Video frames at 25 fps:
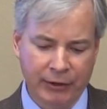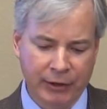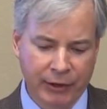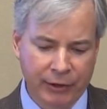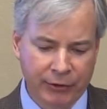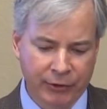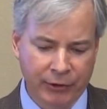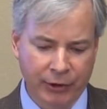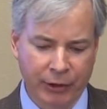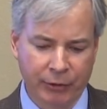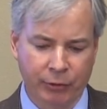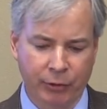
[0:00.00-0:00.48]

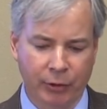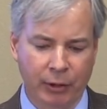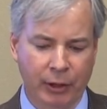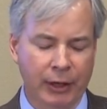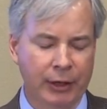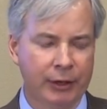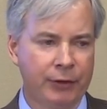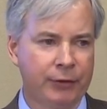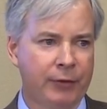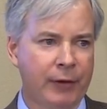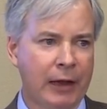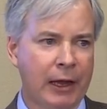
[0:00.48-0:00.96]

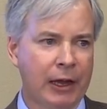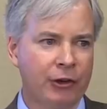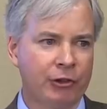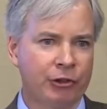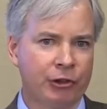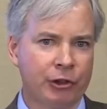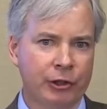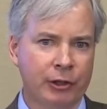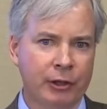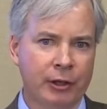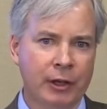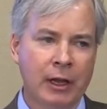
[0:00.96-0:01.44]
decentralized
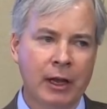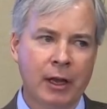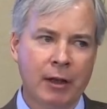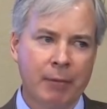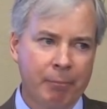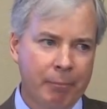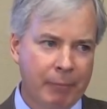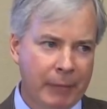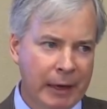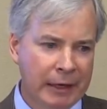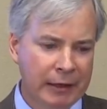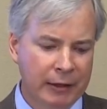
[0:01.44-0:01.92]
fashion,
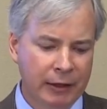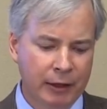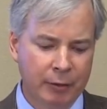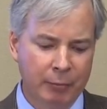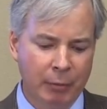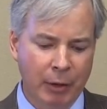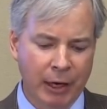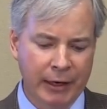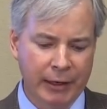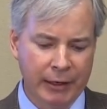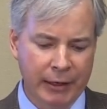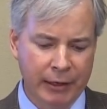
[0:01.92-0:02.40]
mainly
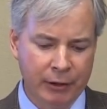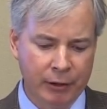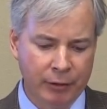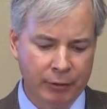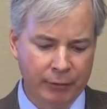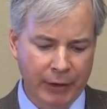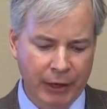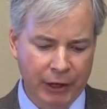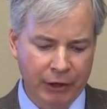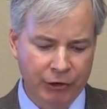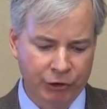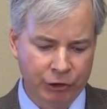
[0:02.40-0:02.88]
by
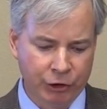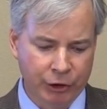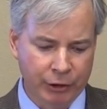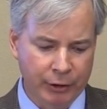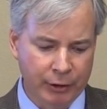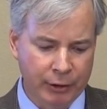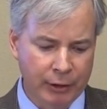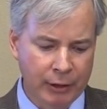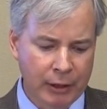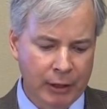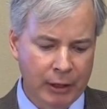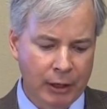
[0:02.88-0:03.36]

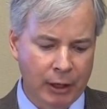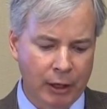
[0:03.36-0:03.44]
innovation.